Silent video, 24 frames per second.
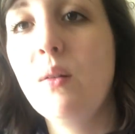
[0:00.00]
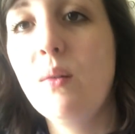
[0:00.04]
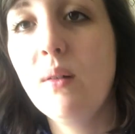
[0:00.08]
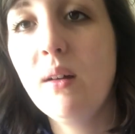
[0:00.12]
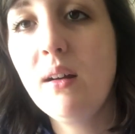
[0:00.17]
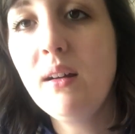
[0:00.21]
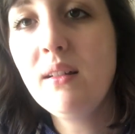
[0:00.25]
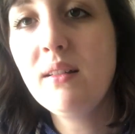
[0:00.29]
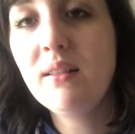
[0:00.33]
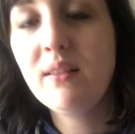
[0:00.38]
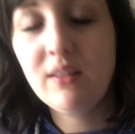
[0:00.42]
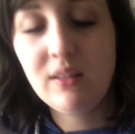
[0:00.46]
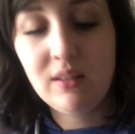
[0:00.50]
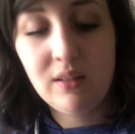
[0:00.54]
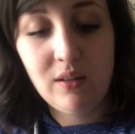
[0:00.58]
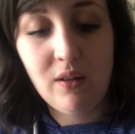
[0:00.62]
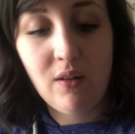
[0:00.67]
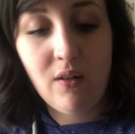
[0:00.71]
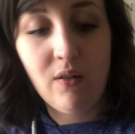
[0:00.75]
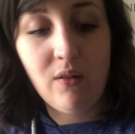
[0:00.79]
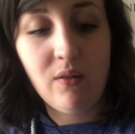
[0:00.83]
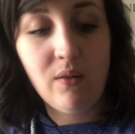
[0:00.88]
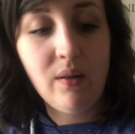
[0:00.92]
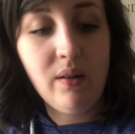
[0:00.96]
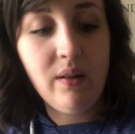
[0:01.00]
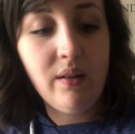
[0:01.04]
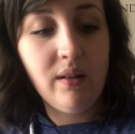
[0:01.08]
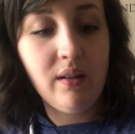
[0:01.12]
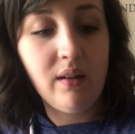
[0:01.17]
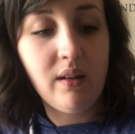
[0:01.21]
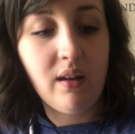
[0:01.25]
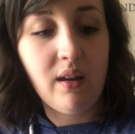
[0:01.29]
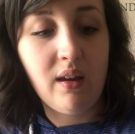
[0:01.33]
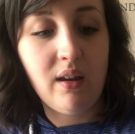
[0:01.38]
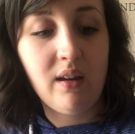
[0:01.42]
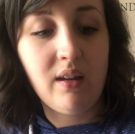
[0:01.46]
want. So
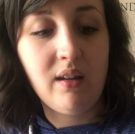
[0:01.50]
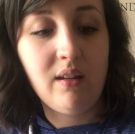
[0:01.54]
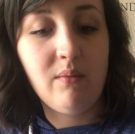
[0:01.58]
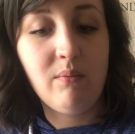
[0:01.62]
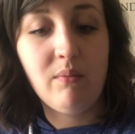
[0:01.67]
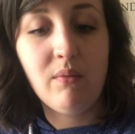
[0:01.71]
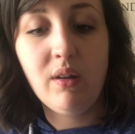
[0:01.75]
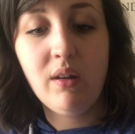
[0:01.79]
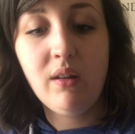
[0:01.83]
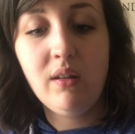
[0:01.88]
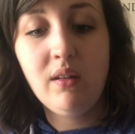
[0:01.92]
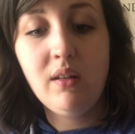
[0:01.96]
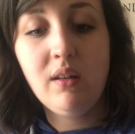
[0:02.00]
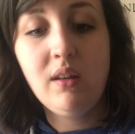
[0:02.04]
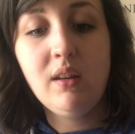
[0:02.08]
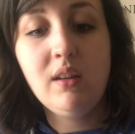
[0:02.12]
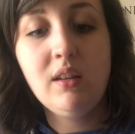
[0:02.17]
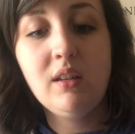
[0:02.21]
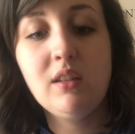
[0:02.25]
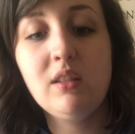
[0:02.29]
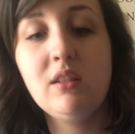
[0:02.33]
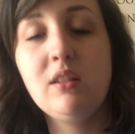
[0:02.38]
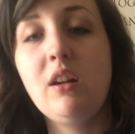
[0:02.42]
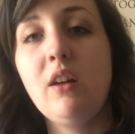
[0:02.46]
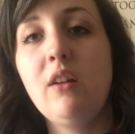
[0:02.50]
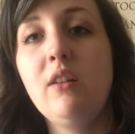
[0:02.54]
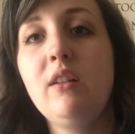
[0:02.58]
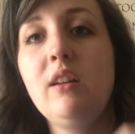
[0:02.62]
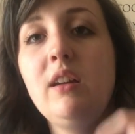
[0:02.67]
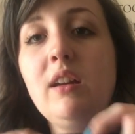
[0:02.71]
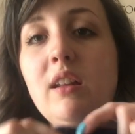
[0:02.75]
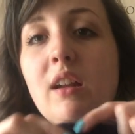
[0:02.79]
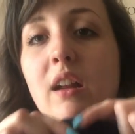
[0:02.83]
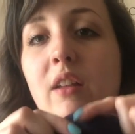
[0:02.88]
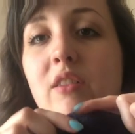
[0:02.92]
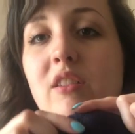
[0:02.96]
I'm starting
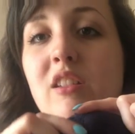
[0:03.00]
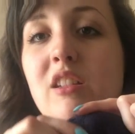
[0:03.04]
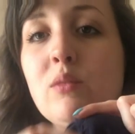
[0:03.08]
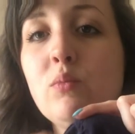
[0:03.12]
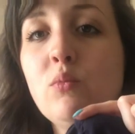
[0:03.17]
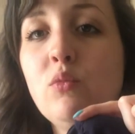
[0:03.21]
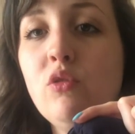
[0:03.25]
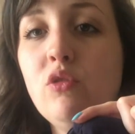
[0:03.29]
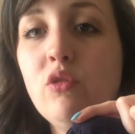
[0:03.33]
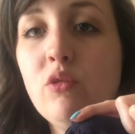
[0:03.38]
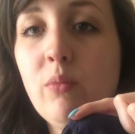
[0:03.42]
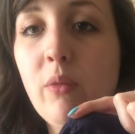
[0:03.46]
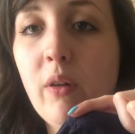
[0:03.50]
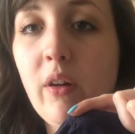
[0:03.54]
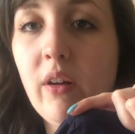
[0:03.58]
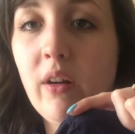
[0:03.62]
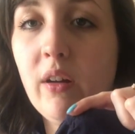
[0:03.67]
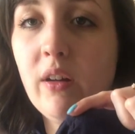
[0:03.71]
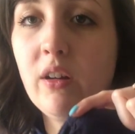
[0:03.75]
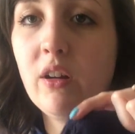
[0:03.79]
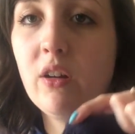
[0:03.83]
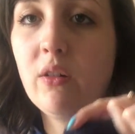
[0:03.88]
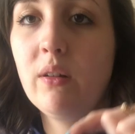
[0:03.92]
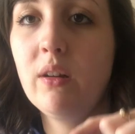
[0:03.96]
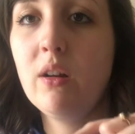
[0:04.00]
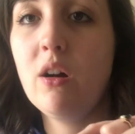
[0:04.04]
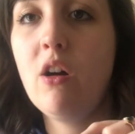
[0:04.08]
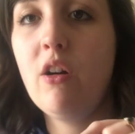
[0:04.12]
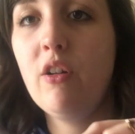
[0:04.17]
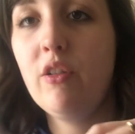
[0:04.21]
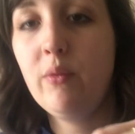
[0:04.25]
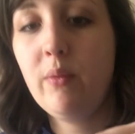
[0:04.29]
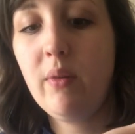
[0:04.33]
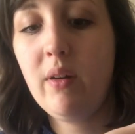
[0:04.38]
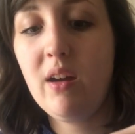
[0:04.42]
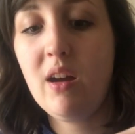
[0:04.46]
it on the smooth part, going all
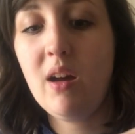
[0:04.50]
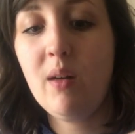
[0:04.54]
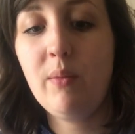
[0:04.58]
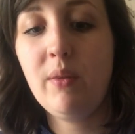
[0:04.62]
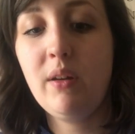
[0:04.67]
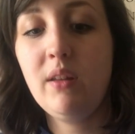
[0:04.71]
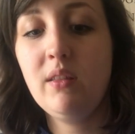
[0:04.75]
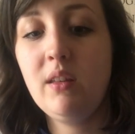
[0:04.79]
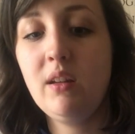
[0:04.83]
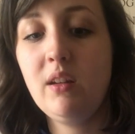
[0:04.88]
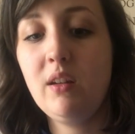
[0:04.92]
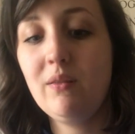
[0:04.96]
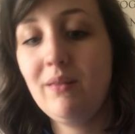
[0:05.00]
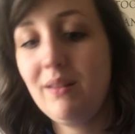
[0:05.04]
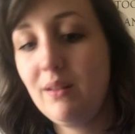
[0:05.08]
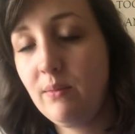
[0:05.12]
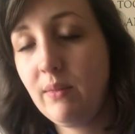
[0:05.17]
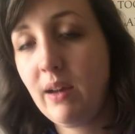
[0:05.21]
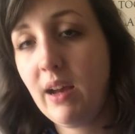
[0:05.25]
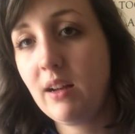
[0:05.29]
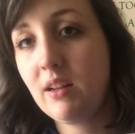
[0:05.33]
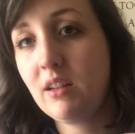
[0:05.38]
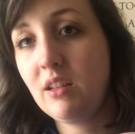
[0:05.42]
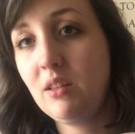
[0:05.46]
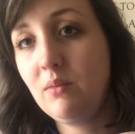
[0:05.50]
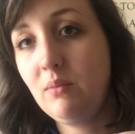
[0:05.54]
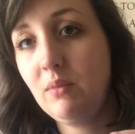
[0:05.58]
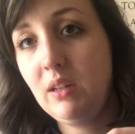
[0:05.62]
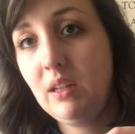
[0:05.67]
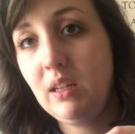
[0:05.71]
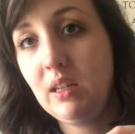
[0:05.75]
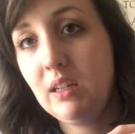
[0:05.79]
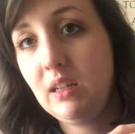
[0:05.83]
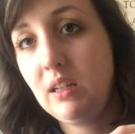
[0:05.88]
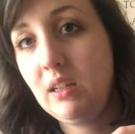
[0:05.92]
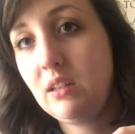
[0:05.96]
the way up, and then going back to the
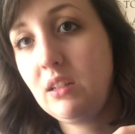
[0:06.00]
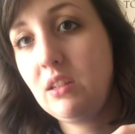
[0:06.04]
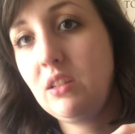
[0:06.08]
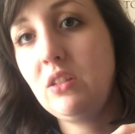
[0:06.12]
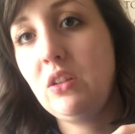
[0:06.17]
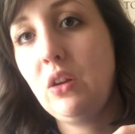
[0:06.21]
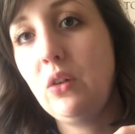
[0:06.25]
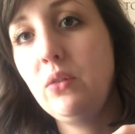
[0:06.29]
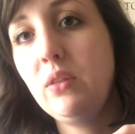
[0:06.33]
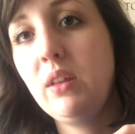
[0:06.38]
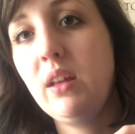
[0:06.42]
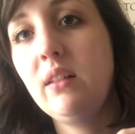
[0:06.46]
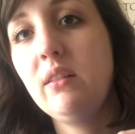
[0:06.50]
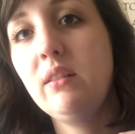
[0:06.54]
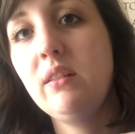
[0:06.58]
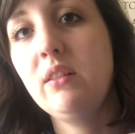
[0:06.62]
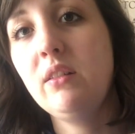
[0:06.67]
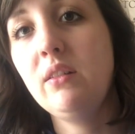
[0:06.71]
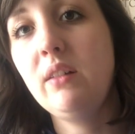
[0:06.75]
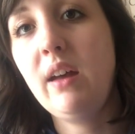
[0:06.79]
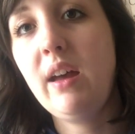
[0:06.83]
beginning to sew that little